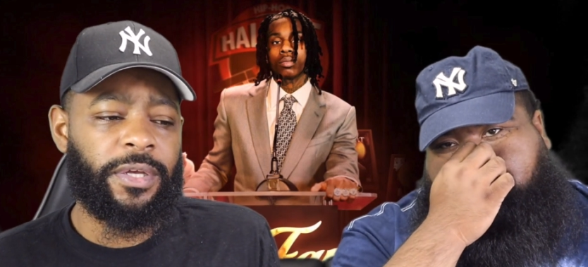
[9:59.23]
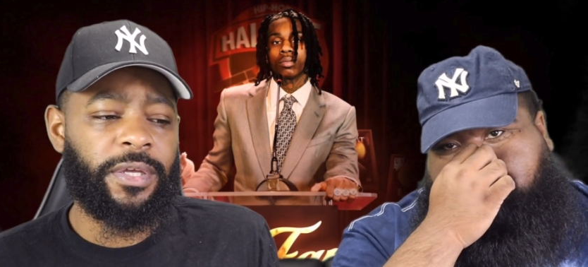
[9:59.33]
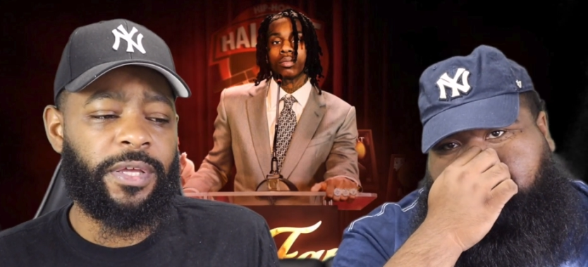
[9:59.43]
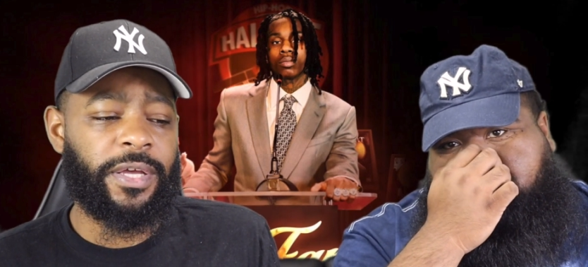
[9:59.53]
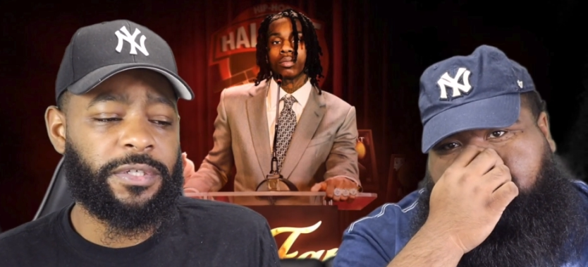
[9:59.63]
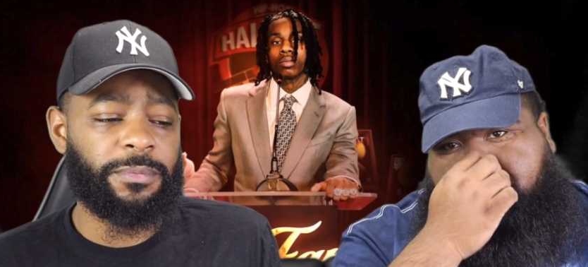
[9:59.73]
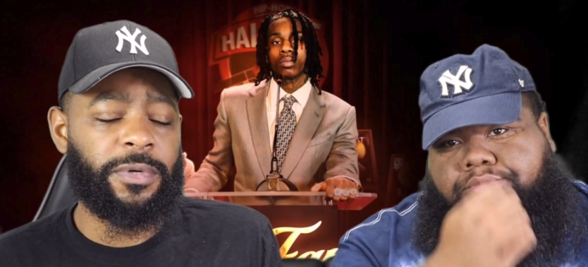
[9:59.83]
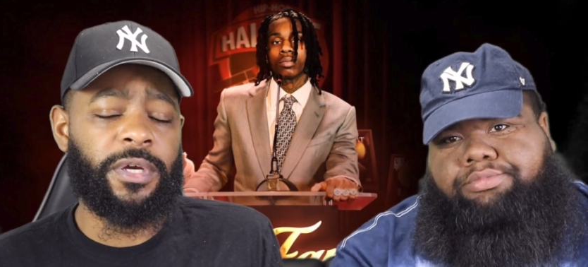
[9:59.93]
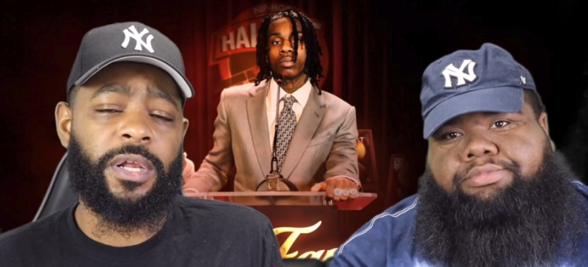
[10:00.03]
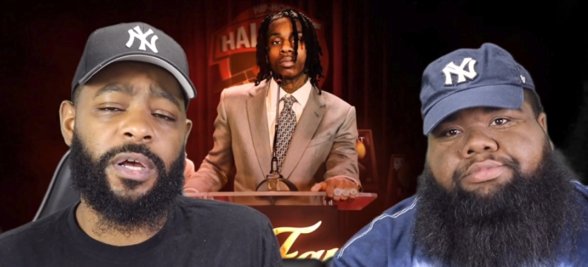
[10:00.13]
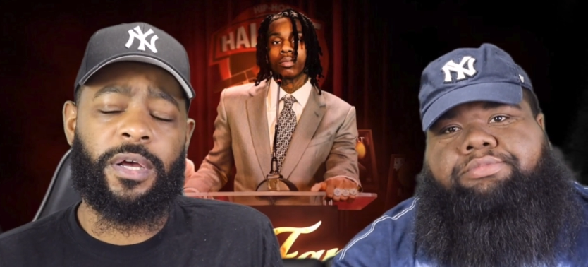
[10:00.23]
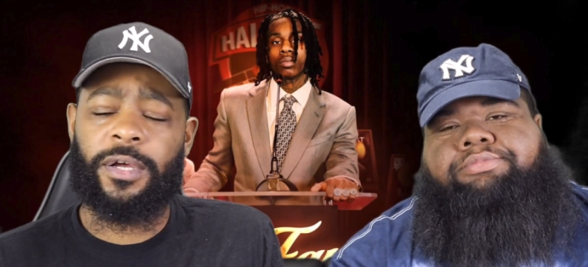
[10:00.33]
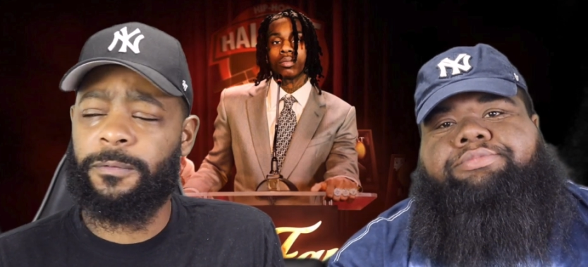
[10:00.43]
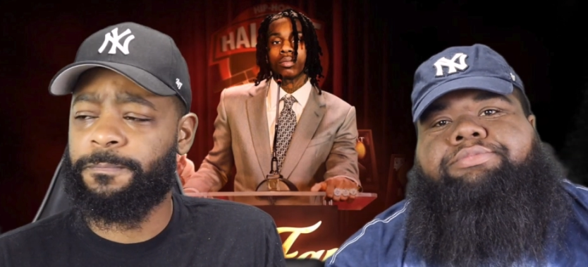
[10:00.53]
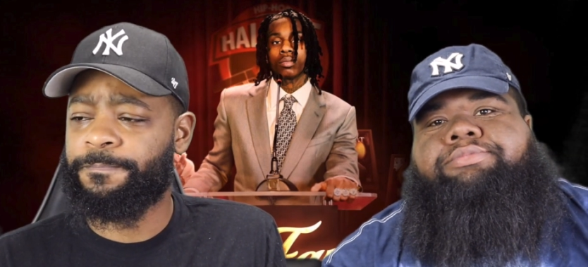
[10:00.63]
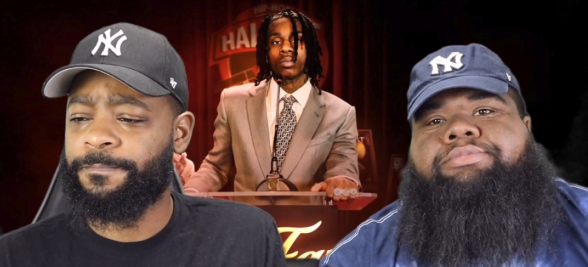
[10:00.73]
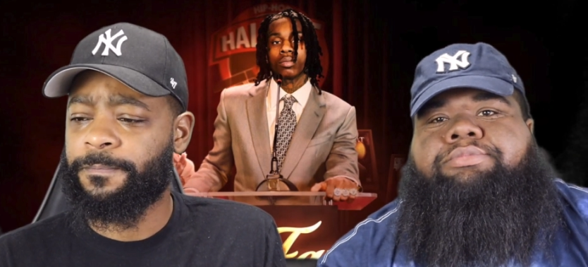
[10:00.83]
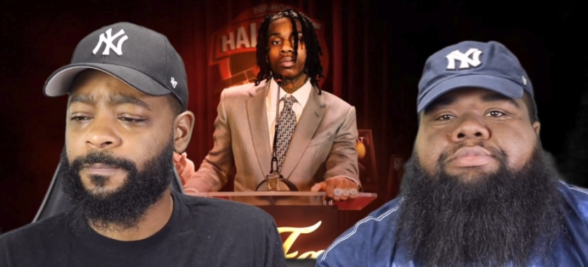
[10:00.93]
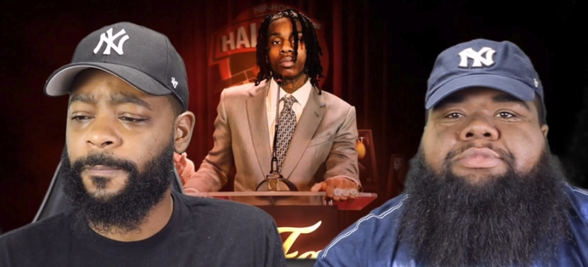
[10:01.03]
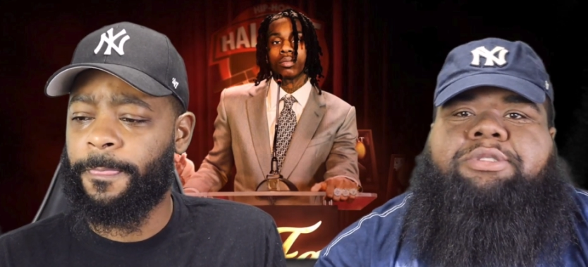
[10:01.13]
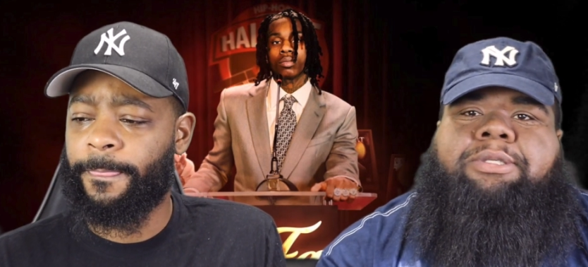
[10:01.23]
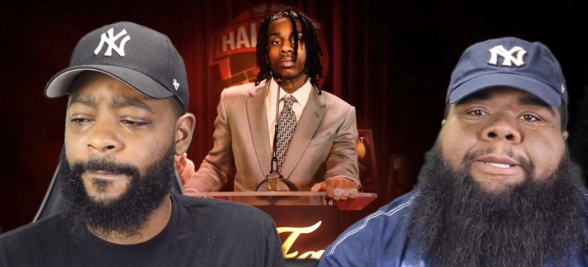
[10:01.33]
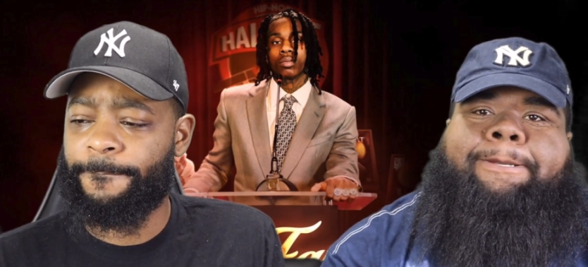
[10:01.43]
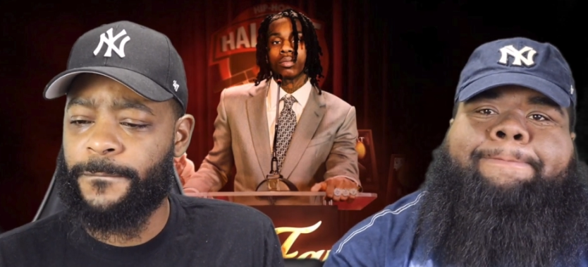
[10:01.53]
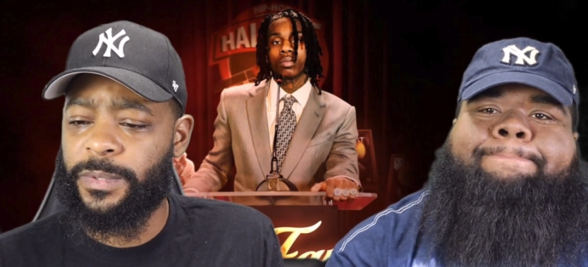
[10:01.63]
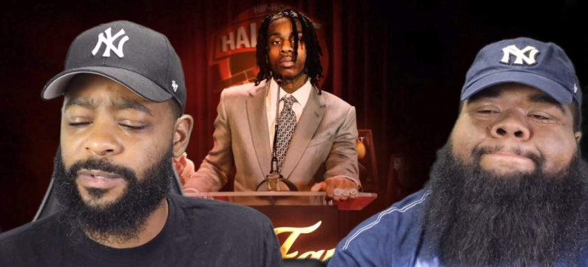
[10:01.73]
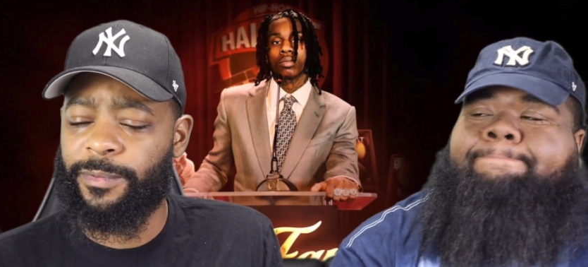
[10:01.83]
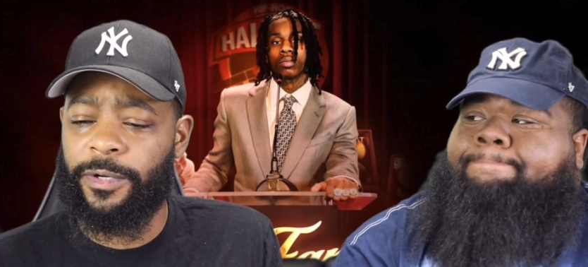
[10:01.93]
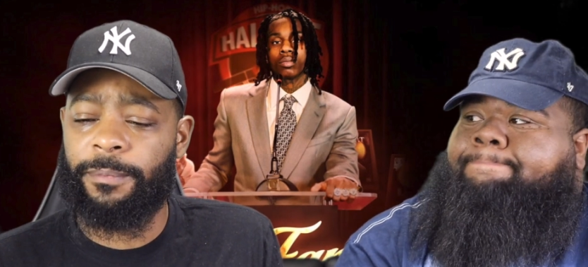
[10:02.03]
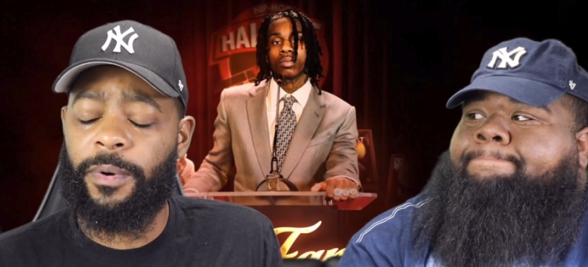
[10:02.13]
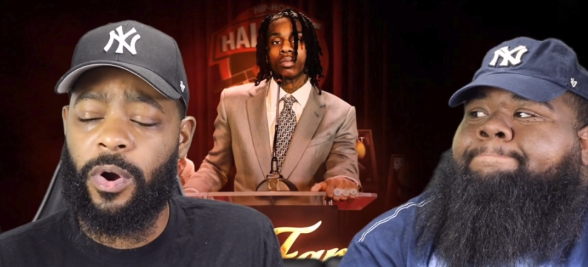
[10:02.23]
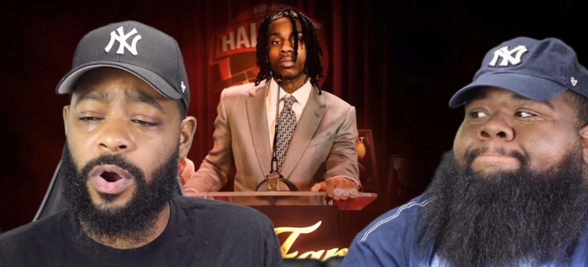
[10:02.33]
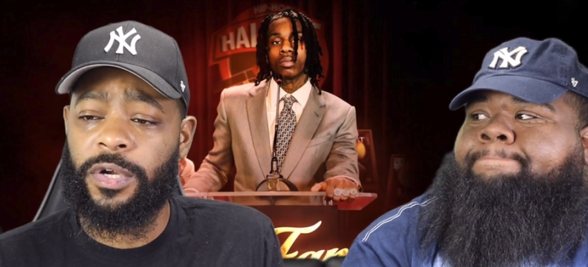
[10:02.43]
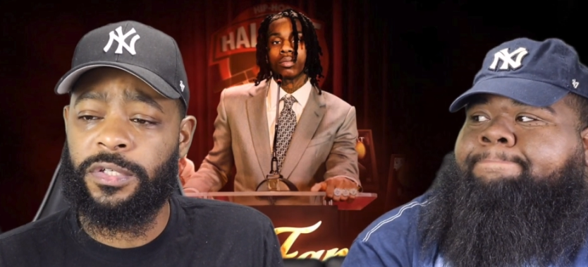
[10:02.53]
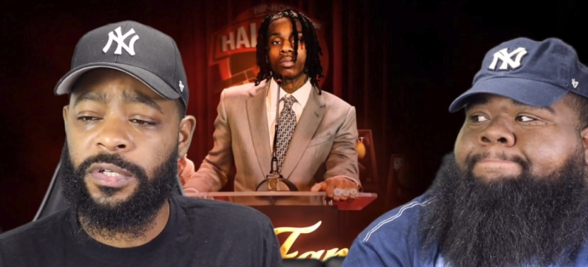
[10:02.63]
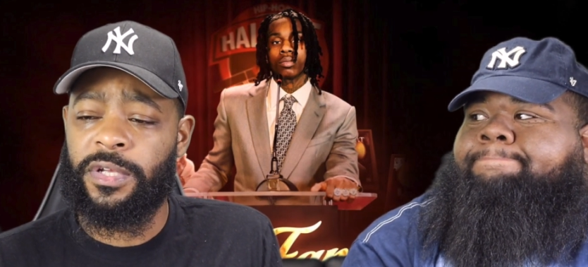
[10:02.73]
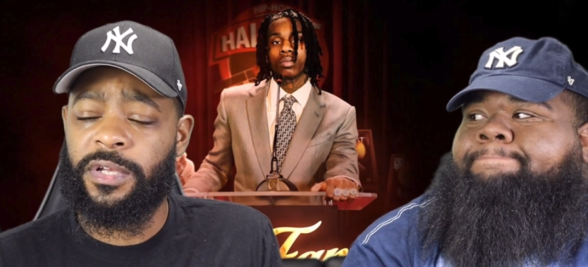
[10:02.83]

Speaker 1: He has some good, uh, some good bars.